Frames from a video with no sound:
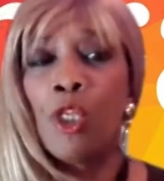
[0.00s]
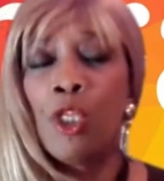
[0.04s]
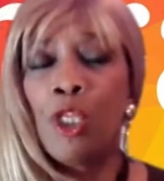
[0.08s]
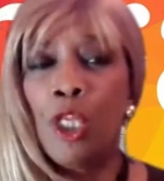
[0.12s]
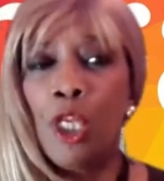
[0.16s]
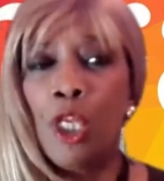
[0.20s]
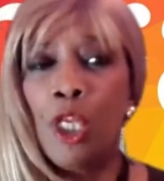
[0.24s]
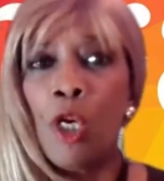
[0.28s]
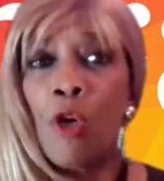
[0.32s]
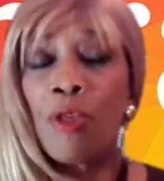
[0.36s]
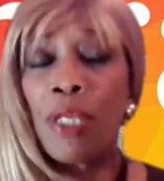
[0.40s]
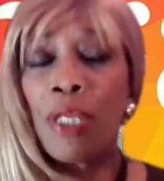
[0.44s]

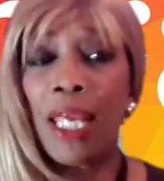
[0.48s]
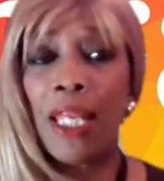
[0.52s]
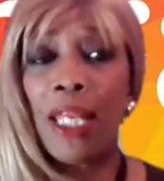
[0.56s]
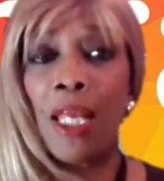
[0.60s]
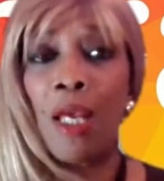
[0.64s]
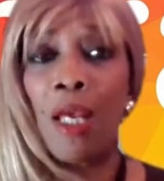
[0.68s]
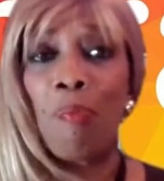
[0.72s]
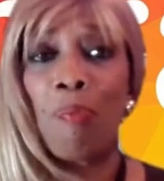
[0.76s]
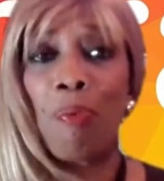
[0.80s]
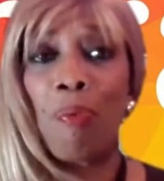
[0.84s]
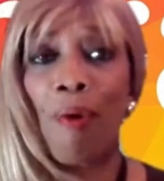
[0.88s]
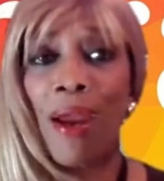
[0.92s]
You
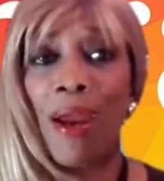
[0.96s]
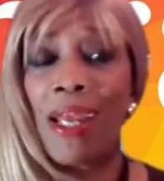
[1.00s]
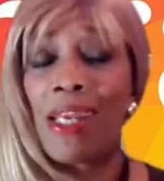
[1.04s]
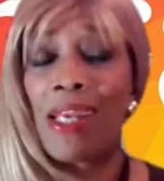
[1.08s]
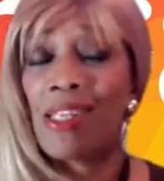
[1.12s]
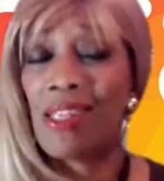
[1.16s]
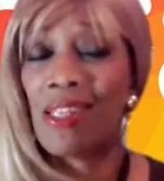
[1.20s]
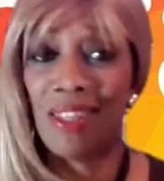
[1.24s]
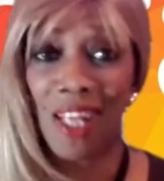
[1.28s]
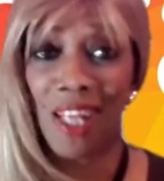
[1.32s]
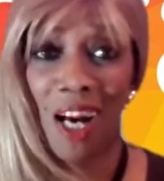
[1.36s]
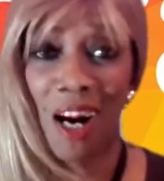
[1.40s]
can
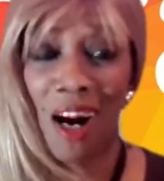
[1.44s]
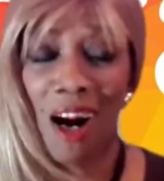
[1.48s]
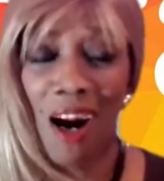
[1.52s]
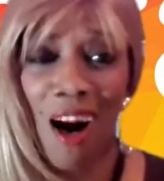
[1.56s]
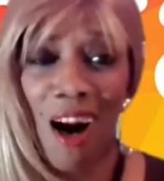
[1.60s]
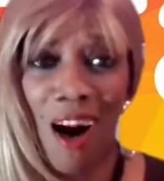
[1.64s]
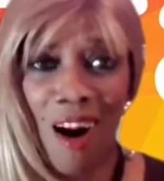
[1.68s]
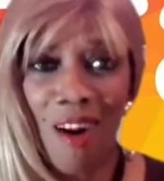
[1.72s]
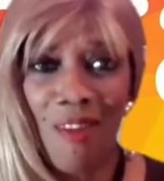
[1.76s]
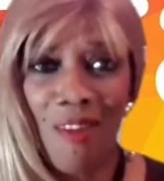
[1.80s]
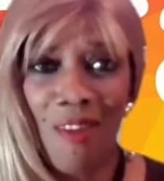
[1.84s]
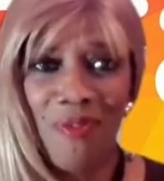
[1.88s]
embrace
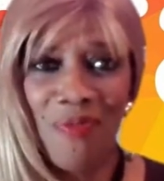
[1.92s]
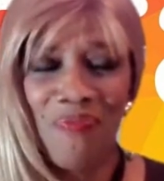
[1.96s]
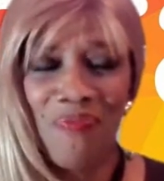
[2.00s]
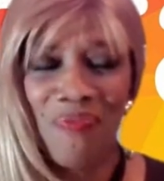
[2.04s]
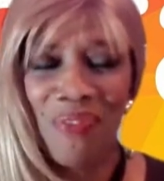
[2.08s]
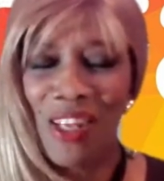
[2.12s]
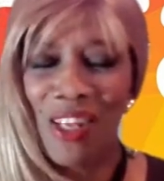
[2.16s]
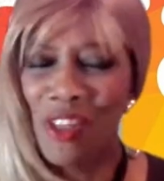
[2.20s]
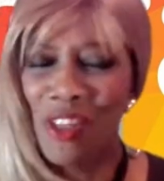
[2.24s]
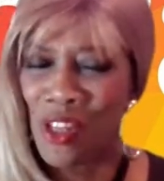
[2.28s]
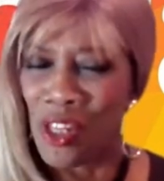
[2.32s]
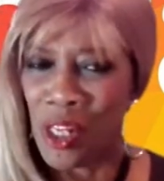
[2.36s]
love,
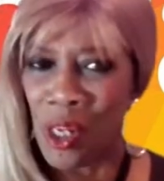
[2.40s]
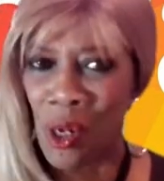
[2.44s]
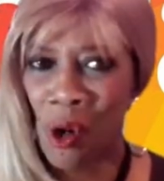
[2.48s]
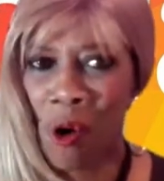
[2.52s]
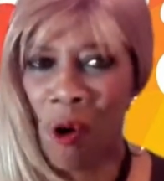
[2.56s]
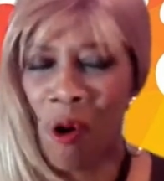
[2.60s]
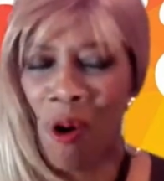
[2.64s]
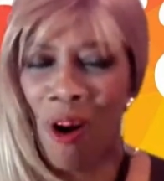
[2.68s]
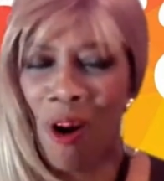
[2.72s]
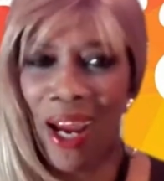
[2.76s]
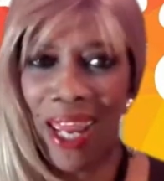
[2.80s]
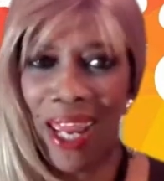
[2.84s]

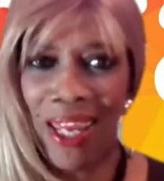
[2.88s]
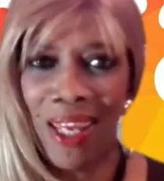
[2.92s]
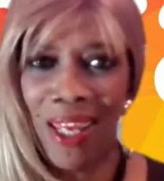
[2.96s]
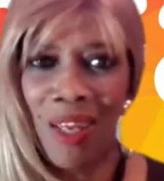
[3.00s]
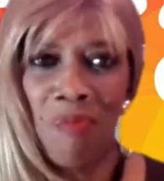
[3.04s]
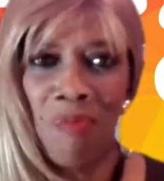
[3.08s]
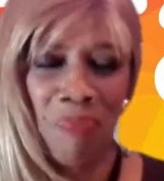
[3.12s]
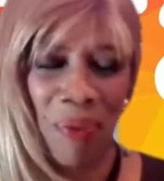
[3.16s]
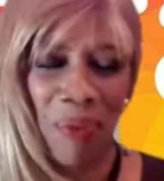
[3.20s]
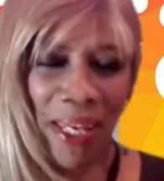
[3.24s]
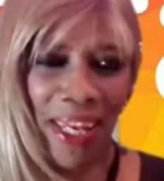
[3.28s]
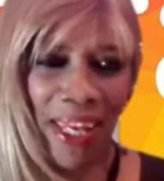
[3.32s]
joy,
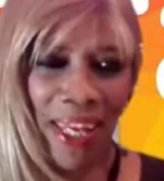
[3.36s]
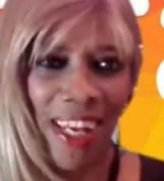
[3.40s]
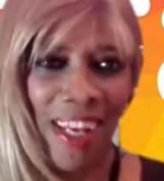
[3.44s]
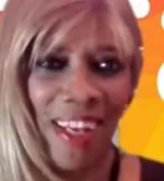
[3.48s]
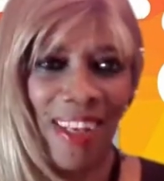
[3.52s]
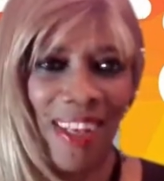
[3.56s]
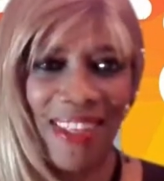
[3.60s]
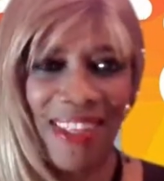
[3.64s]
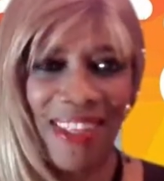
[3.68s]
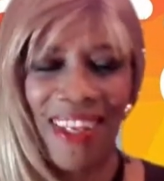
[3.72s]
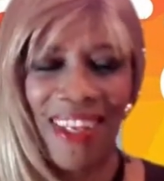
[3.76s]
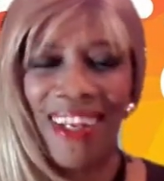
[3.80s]

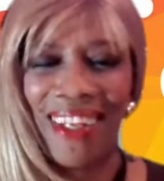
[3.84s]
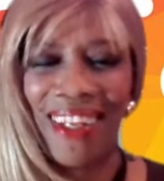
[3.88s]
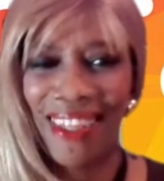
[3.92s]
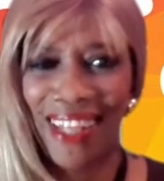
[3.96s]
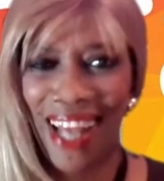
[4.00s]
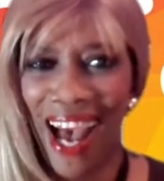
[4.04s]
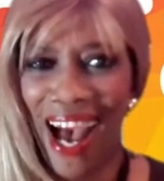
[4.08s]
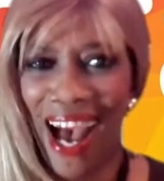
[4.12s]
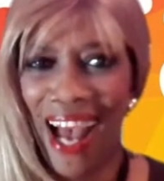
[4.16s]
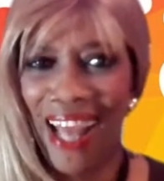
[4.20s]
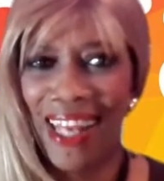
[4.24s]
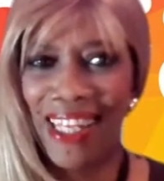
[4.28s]
peace,
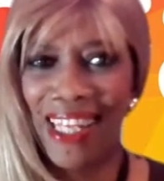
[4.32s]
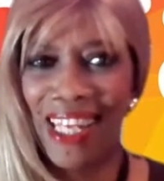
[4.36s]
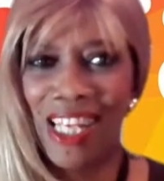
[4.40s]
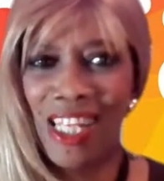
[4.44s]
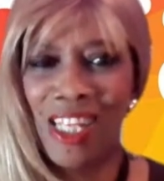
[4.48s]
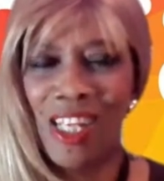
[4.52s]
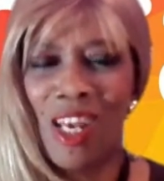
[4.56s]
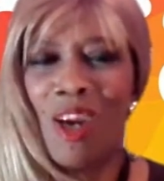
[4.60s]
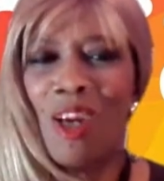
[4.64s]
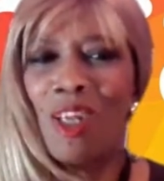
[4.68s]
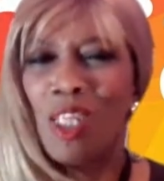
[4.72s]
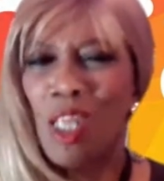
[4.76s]

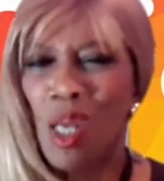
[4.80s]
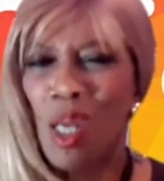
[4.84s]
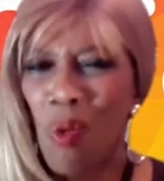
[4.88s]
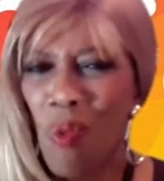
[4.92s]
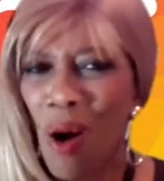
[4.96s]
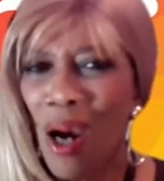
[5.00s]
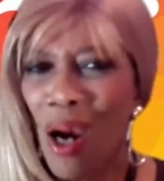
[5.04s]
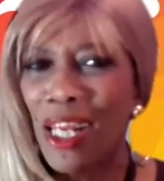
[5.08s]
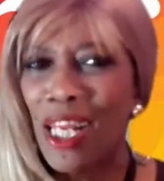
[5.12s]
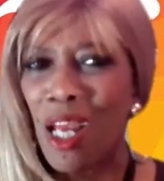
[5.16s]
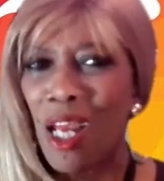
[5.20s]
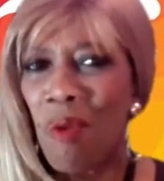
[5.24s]
kindness.
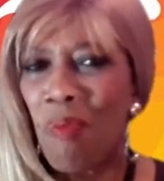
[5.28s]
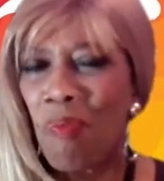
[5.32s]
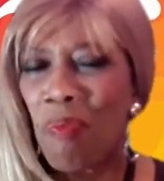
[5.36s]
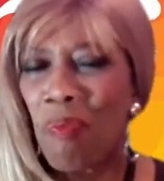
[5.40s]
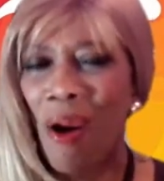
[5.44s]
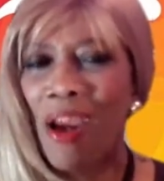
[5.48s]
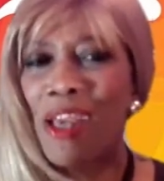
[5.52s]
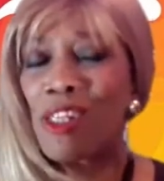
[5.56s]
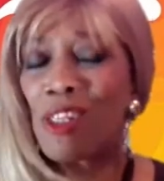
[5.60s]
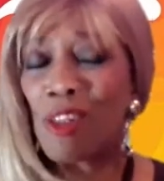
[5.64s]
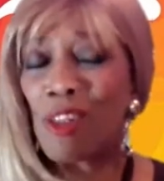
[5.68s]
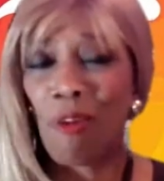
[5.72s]
You want to
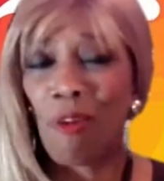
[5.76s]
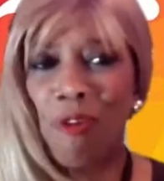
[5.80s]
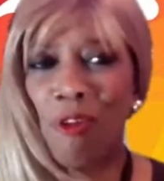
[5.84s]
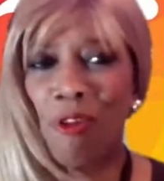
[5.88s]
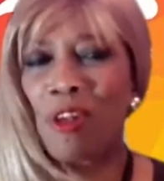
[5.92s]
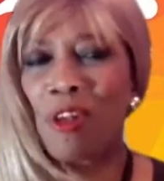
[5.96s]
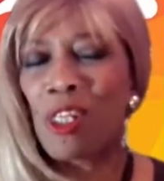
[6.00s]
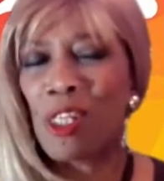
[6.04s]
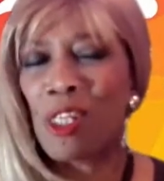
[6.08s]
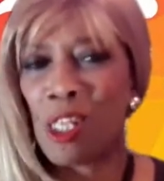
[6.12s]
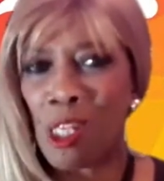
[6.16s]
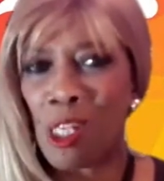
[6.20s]
embrace the
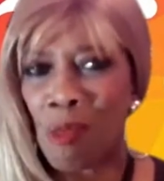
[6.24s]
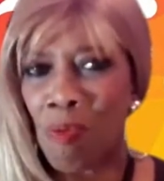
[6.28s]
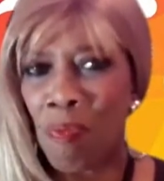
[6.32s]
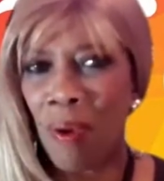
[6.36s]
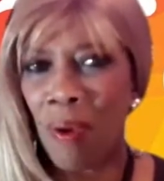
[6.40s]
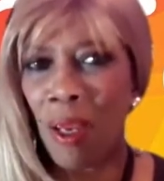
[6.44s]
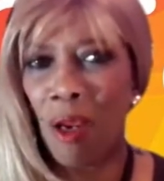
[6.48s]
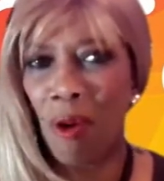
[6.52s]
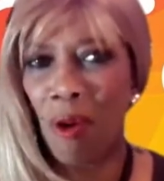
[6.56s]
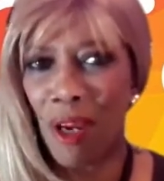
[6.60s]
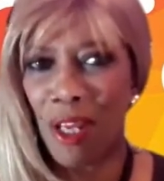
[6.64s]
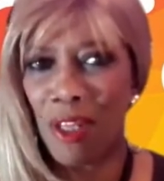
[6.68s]
fruit of the
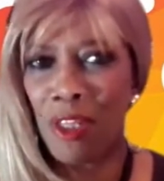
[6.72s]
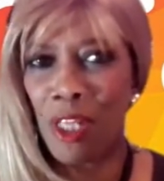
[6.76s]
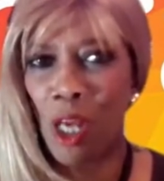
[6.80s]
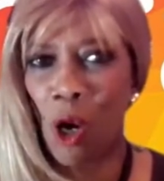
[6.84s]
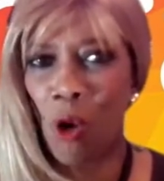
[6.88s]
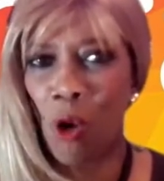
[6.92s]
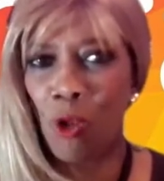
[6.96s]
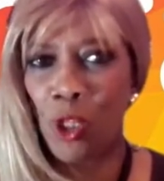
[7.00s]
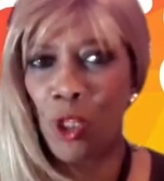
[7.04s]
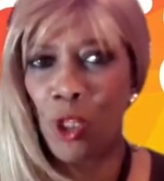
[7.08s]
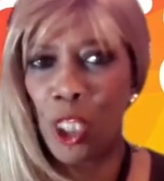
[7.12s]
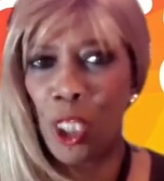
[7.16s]
Spirit,
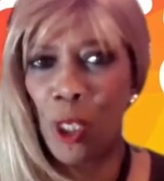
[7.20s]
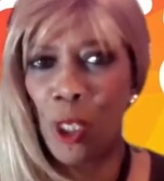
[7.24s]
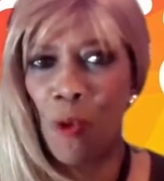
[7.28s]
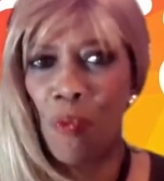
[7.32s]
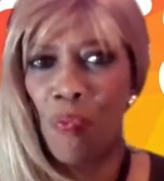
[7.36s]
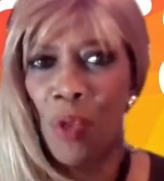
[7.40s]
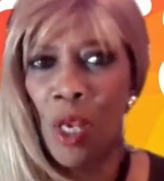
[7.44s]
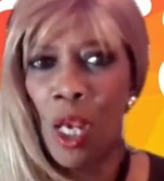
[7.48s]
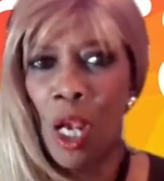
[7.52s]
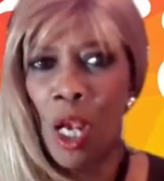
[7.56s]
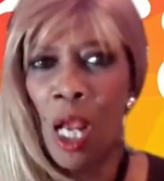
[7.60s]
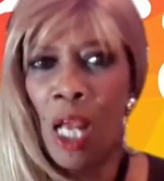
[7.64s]
don't
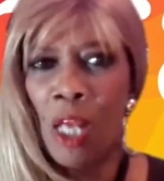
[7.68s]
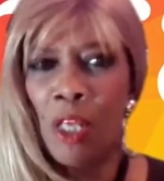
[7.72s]
you?